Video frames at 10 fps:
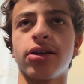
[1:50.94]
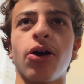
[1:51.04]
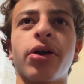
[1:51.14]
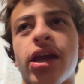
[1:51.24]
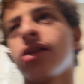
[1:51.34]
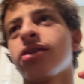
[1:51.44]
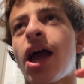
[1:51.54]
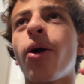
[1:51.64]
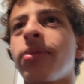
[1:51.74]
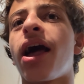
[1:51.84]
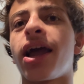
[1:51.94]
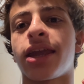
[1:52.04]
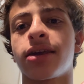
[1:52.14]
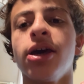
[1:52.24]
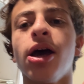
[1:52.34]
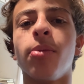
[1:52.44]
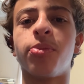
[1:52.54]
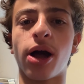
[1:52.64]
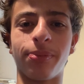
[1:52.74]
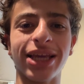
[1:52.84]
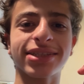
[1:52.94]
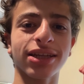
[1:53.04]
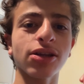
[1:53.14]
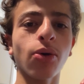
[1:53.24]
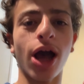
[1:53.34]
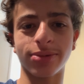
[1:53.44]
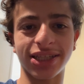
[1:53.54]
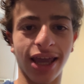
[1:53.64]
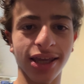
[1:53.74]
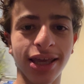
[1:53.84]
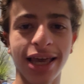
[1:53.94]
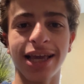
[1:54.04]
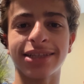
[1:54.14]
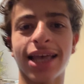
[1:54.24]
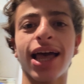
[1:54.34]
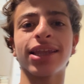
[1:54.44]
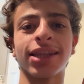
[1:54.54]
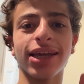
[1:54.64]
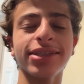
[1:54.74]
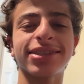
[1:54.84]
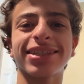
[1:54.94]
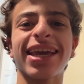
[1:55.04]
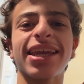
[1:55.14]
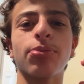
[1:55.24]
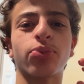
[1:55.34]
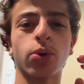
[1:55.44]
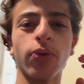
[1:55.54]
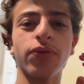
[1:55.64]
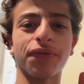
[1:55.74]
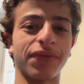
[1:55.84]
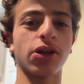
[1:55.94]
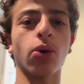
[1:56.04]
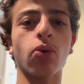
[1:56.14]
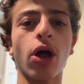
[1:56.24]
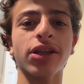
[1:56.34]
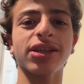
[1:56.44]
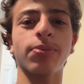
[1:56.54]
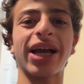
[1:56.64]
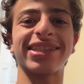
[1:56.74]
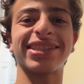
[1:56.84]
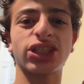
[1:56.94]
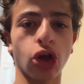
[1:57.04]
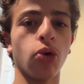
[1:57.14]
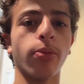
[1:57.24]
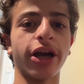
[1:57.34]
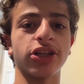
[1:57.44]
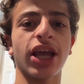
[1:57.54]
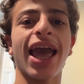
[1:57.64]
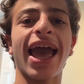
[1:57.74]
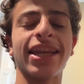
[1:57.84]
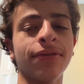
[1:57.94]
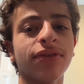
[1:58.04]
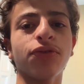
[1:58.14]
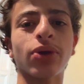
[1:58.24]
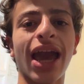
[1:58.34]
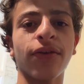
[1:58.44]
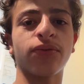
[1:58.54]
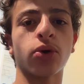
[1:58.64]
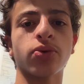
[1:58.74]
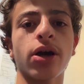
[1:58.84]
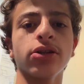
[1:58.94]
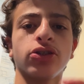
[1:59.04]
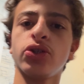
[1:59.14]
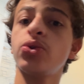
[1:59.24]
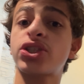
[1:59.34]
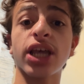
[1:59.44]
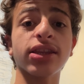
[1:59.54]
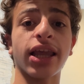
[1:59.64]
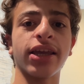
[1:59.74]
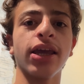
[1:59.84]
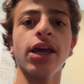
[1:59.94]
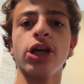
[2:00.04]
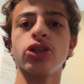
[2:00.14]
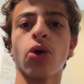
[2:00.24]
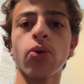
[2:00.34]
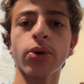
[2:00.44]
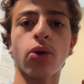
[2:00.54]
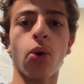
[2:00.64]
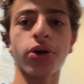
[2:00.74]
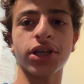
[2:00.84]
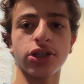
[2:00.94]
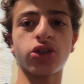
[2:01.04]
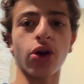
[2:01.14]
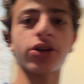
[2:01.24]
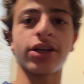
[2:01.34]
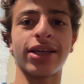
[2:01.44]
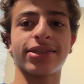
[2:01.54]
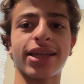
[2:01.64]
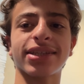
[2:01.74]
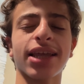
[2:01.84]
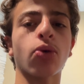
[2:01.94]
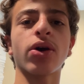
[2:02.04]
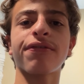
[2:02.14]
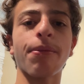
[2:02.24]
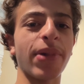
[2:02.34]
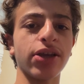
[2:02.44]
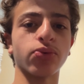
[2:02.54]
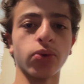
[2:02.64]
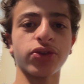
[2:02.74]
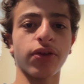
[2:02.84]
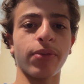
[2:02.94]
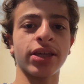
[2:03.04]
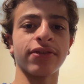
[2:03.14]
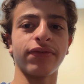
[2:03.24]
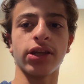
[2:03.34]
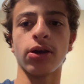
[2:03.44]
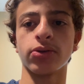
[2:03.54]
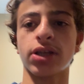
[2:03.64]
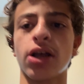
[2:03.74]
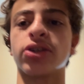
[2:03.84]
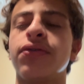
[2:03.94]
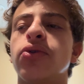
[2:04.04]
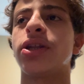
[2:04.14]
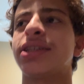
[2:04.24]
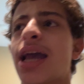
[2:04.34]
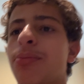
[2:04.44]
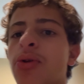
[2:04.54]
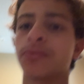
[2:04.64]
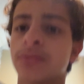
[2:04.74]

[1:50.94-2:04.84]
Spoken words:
Okay, now I'm lying. But basically what I'm saying is that lights can improve your video quality by so much. And even if you can't afford one, use sunlight. Don't record in darkness. That's like one of the main rules of making videos. I'll give you an example.